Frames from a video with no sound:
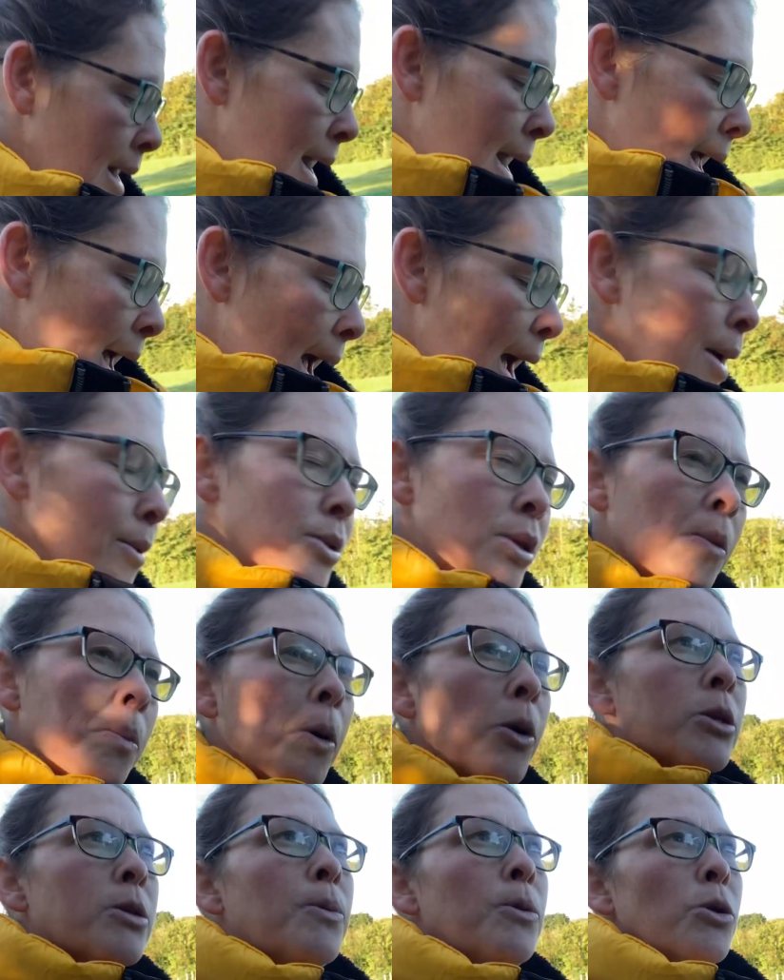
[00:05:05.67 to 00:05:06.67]
How is it
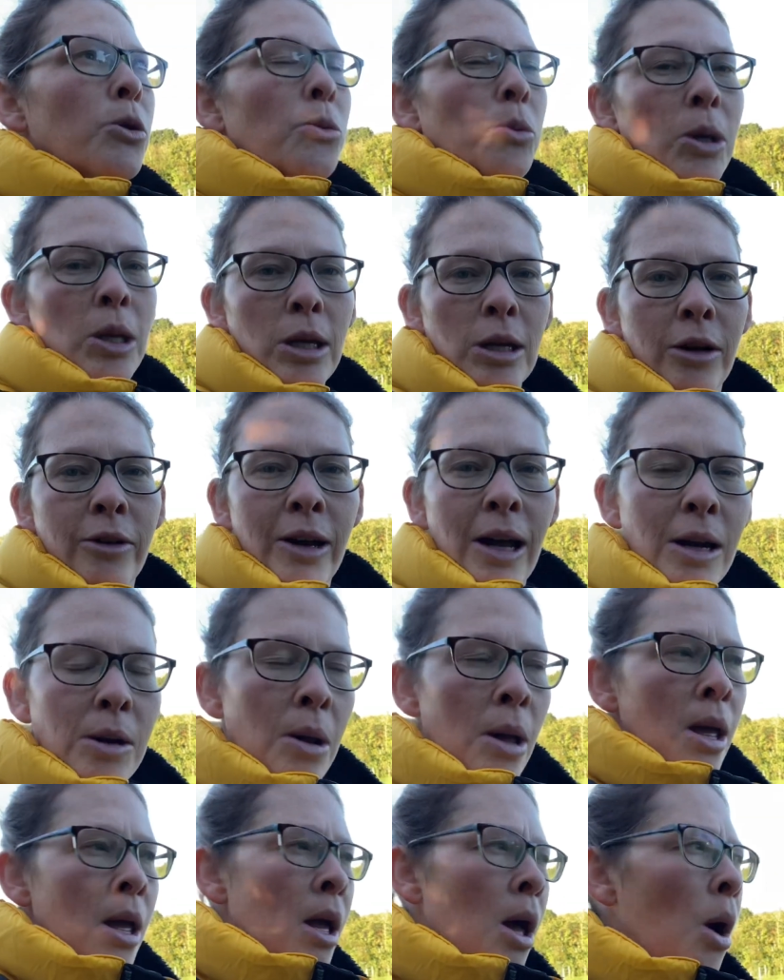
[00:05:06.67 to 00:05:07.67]
possible that we could have had
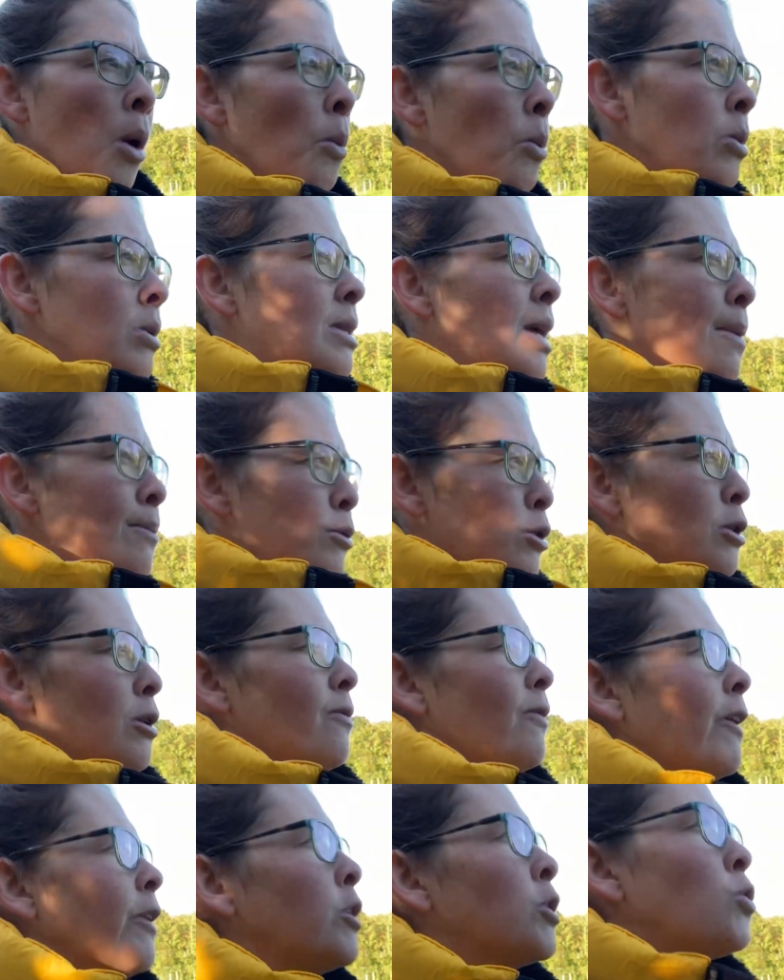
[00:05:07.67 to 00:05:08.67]
temperatures of
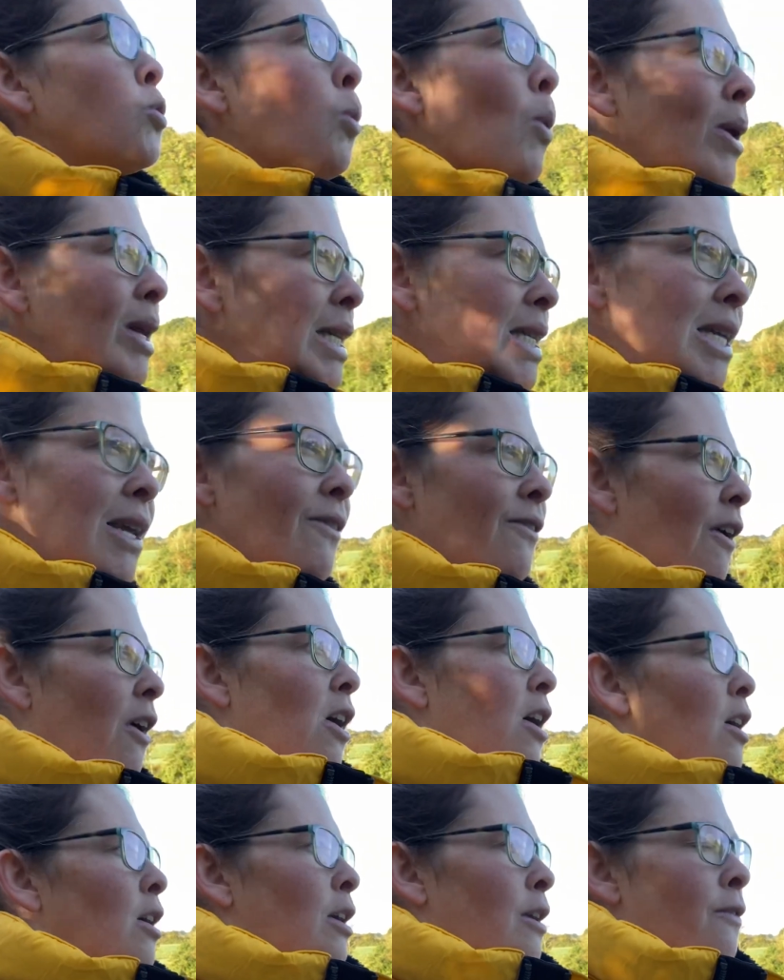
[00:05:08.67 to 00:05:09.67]
like
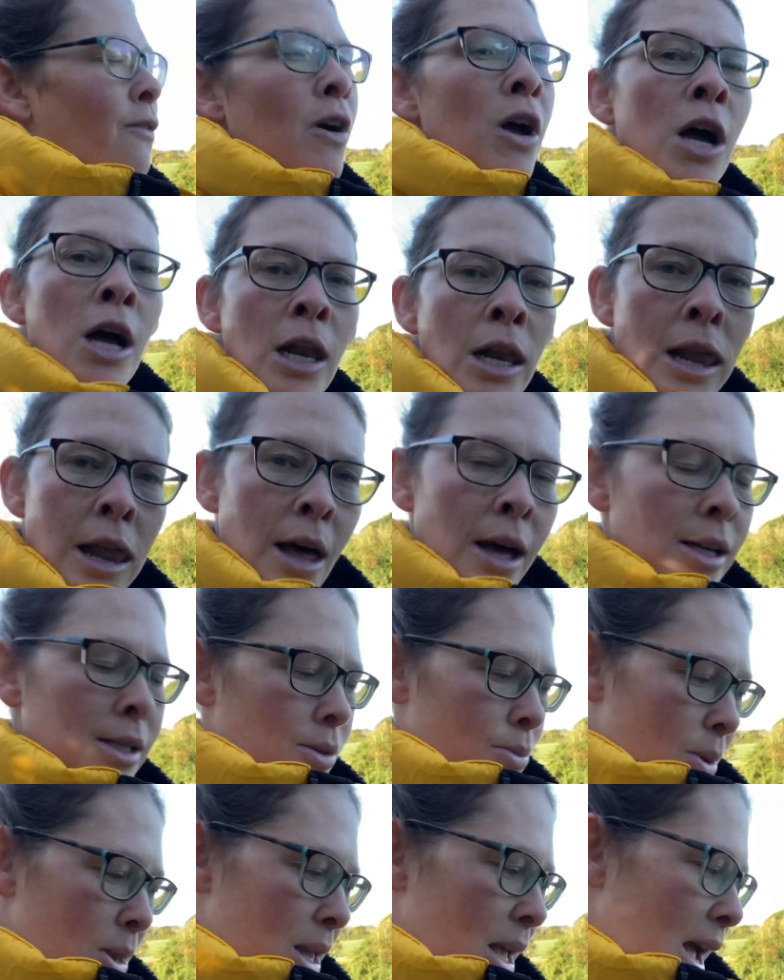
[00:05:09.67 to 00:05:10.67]
25 last
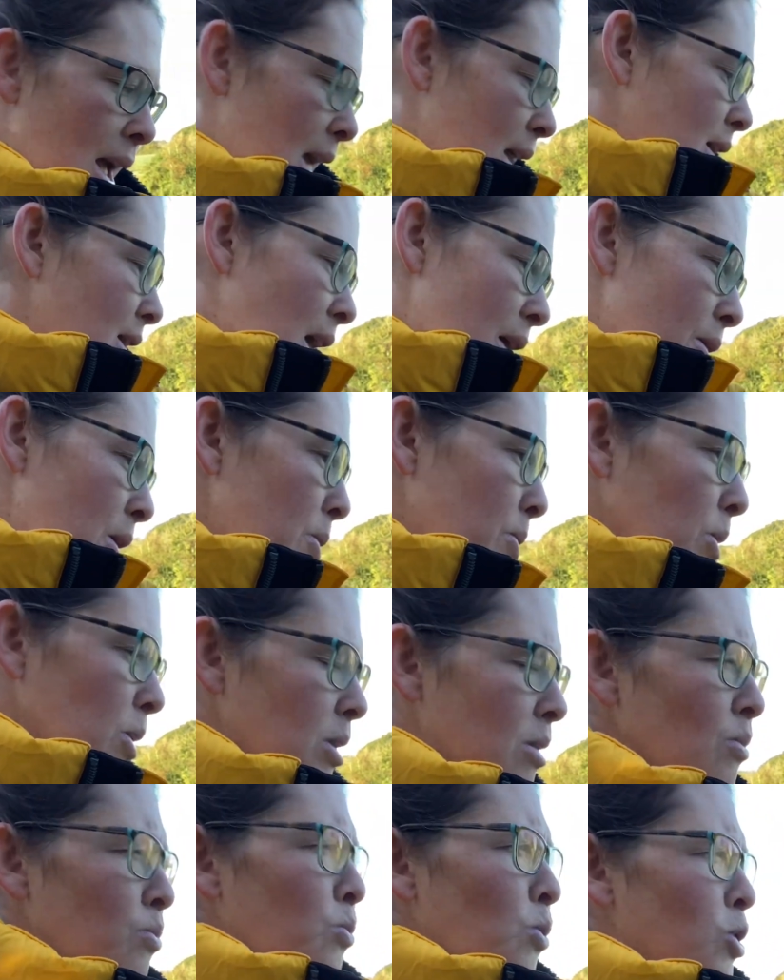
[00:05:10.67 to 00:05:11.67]
weekend? There I was
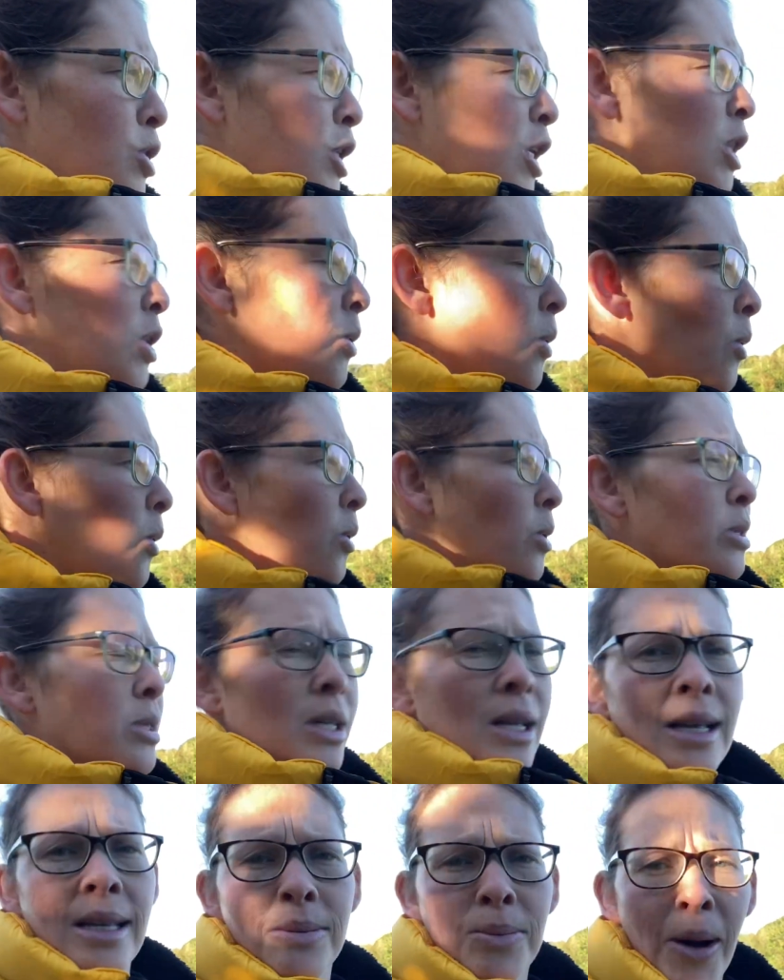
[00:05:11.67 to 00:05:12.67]
washing the
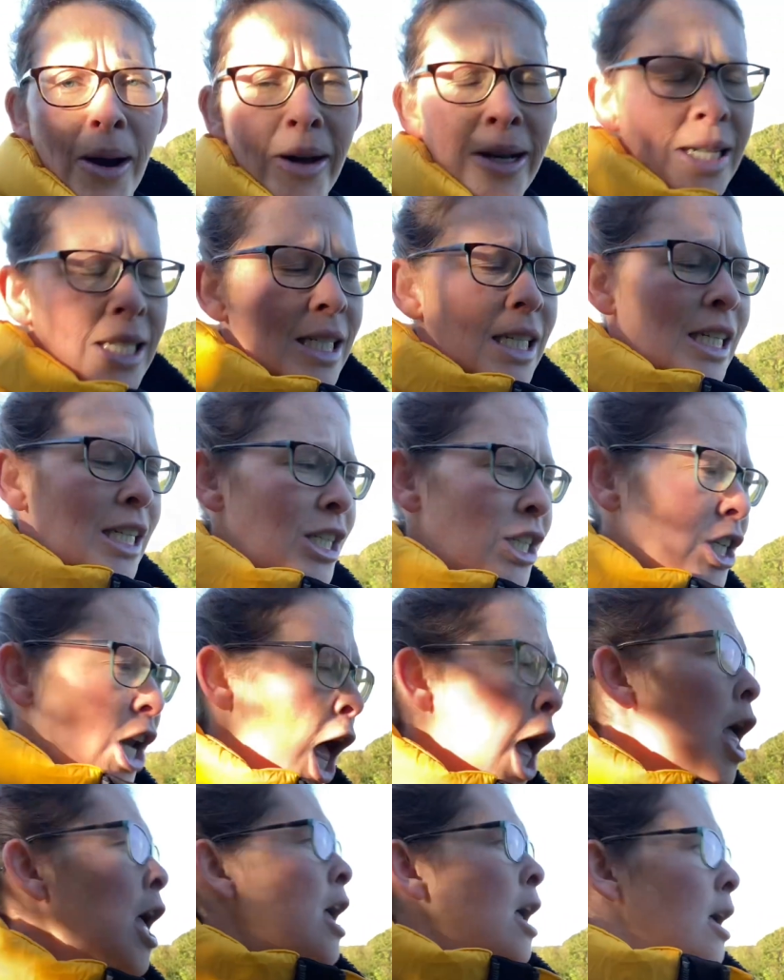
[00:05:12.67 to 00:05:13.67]
horses, wearing a t-shirt.
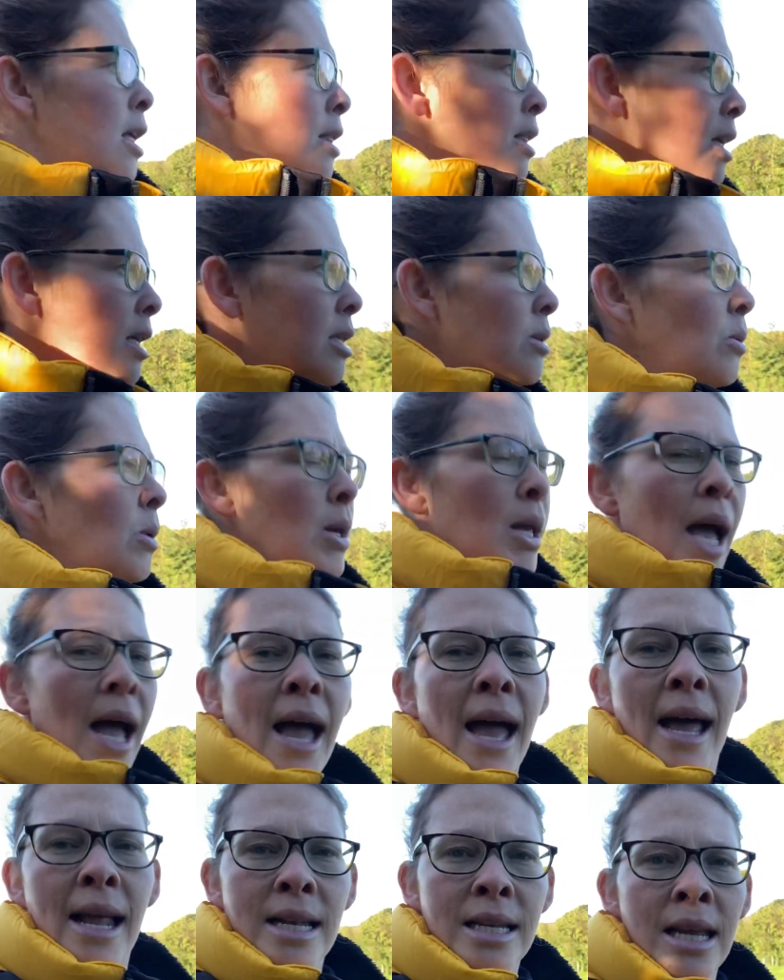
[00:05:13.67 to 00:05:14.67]
This
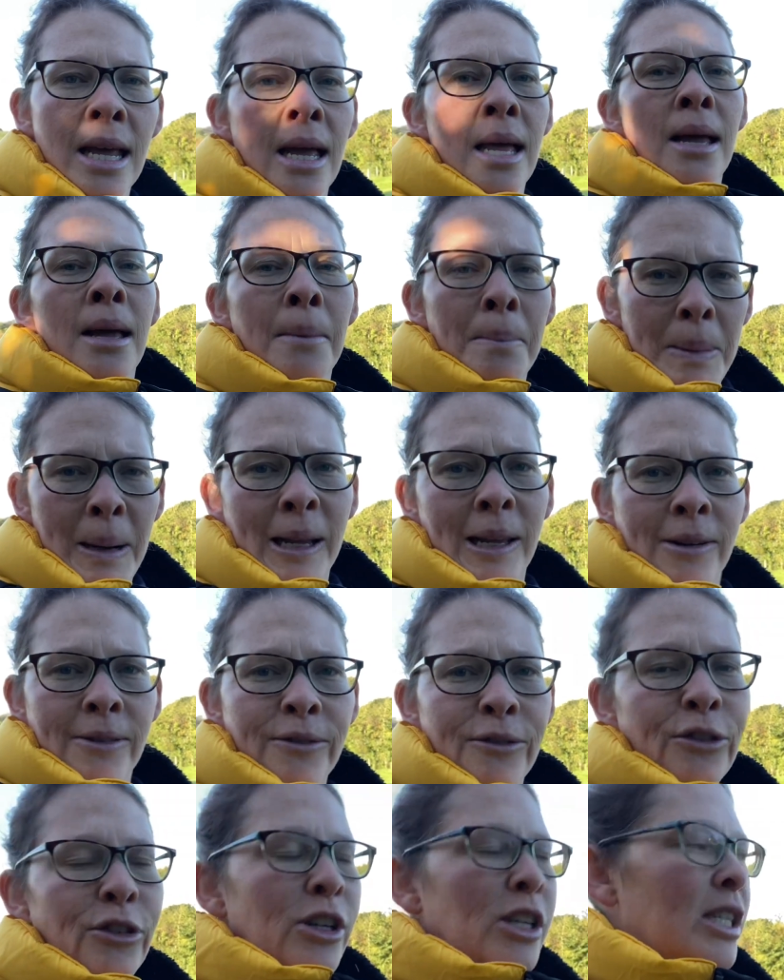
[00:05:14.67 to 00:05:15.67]
weekend, blinking
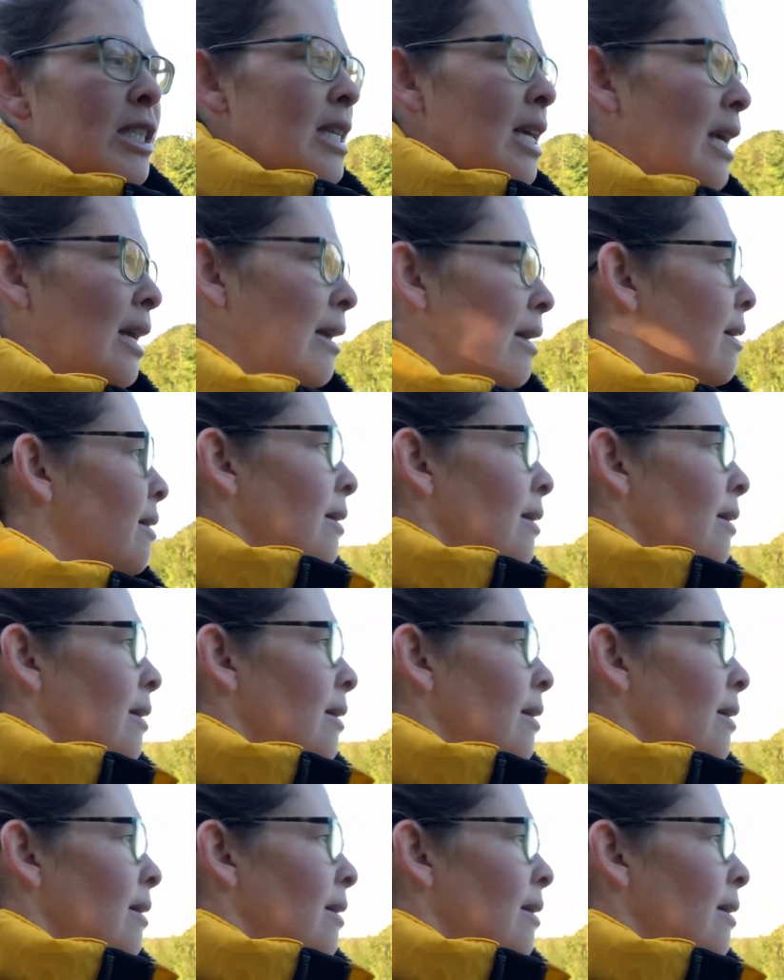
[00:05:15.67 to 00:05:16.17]
freezing.